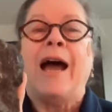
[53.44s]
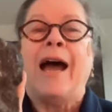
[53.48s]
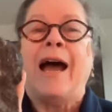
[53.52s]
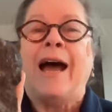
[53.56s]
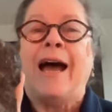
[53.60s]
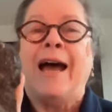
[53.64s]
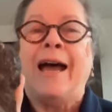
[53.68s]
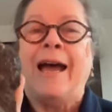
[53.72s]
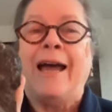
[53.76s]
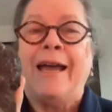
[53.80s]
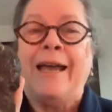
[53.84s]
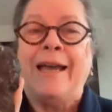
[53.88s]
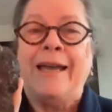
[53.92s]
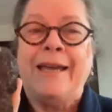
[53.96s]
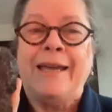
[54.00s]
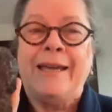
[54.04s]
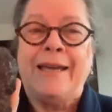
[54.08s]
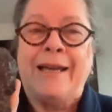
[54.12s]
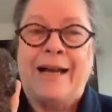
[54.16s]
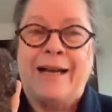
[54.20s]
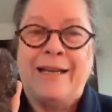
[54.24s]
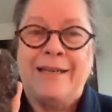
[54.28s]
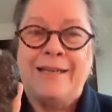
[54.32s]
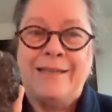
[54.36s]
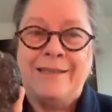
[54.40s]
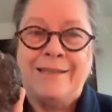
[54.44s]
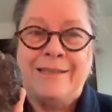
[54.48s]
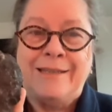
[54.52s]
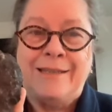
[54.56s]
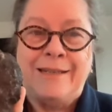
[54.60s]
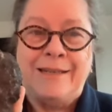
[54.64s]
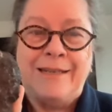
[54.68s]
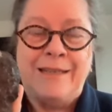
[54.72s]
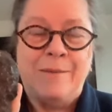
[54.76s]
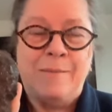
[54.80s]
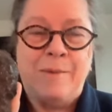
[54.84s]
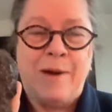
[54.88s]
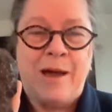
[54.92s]
I got to
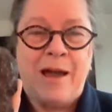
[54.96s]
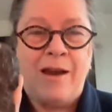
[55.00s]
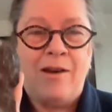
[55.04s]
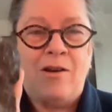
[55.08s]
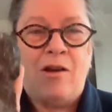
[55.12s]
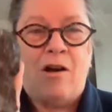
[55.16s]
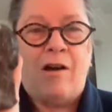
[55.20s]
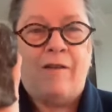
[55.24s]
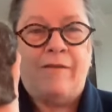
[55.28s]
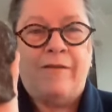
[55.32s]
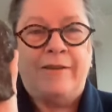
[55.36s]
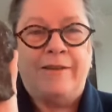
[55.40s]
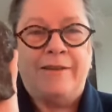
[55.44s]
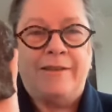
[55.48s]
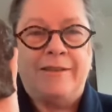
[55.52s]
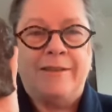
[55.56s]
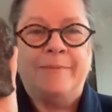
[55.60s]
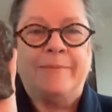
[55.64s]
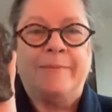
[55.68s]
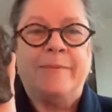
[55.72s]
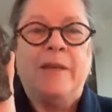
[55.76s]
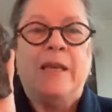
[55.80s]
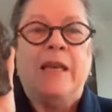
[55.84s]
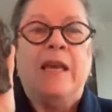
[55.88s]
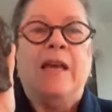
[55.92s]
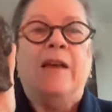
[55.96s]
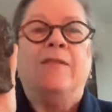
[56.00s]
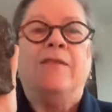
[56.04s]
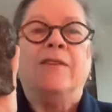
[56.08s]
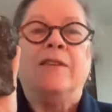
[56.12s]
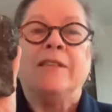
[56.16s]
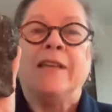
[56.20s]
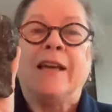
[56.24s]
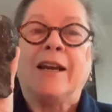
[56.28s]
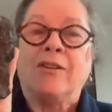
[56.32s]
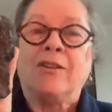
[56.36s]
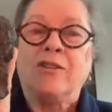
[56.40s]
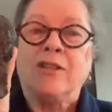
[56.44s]
sit in the mine office.
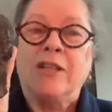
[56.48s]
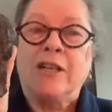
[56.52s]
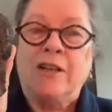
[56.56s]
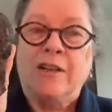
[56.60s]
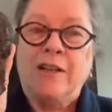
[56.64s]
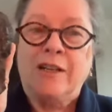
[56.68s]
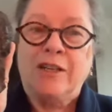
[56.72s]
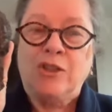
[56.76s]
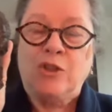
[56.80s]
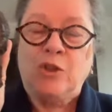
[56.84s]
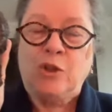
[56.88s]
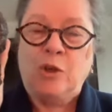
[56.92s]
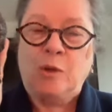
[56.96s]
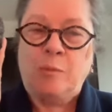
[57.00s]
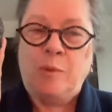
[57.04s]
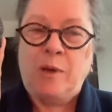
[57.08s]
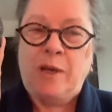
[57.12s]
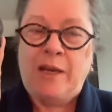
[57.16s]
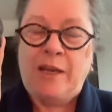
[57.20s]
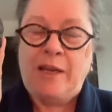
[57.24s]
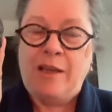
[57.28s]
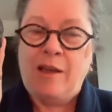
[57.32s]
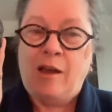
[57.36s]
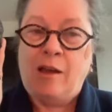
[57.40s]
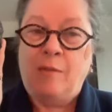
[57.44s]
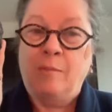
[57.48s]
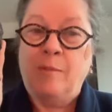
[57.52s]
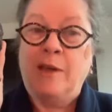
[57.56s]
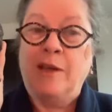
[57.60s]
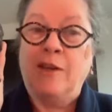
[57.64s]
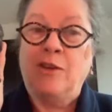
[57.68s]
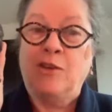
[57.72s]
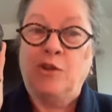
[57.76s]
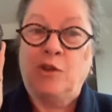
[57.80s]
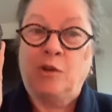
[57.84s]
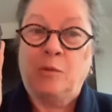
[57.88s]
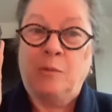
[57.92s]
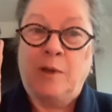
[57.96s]
Secretaries took pity on me
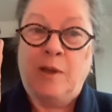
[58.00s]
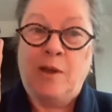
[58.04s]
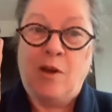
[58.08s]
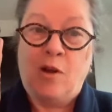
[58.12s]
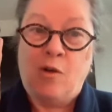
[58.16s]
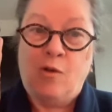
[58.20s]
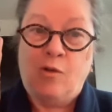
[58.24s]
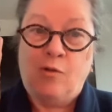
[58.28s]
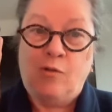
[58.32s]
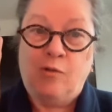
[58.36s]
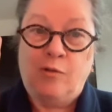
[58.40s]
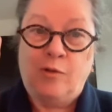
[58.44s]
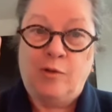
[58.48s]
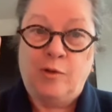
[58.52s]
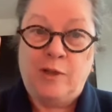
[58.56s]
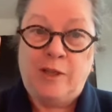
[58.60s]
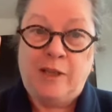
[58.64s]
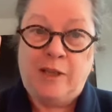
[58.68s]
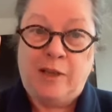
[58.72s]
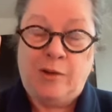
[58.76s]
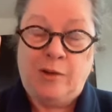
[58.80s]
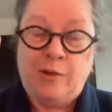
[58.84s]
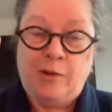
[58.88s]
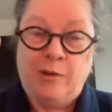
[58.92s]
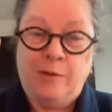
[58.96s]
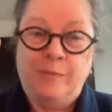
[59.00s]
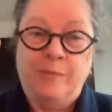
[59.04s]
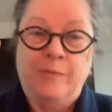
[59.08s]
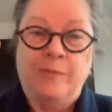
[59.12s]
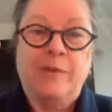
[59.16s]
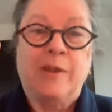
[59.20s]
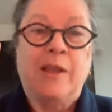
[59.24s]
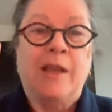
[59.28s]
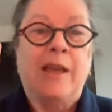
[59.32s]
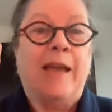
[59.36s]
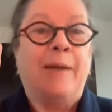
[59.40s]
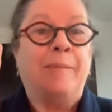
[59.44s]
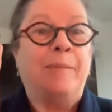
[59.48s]
and took me home for dinner,
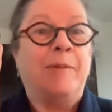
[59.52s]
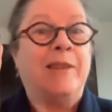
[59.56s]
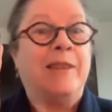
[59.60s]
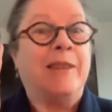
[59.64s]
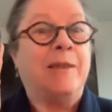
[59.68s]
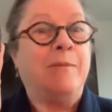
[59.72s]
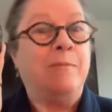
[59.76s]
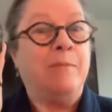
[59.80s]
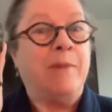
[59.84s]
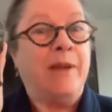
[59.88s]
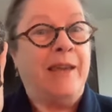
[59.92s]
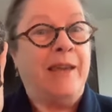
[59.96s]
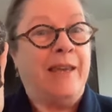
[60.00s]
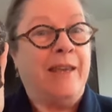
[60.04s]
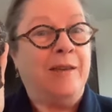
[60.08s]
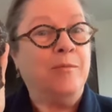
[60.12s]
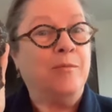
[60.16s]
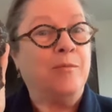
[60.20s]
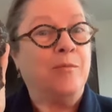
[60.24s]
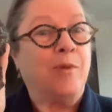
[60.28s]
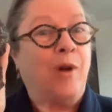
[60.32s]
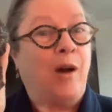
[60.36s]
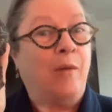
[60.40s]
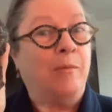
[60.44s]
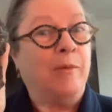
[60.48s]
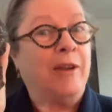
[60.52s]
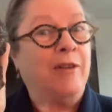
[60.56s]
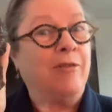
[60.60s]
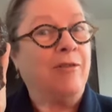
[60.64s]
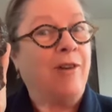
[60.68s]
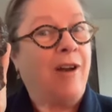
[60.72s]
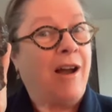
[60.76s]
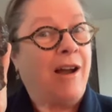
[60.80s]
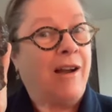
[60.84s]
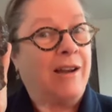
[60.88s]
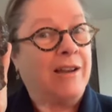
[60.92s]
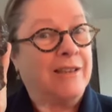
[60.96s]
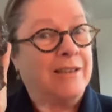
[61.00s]
but the men brought me
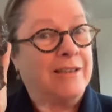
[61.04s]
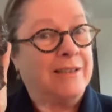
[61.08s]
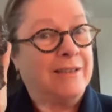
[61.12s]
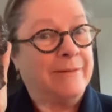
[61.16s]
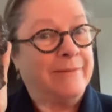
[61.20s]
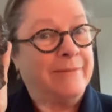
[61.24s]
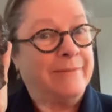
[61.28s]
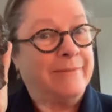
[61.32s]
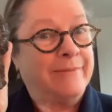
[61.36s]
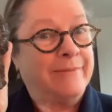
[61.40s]
rocks.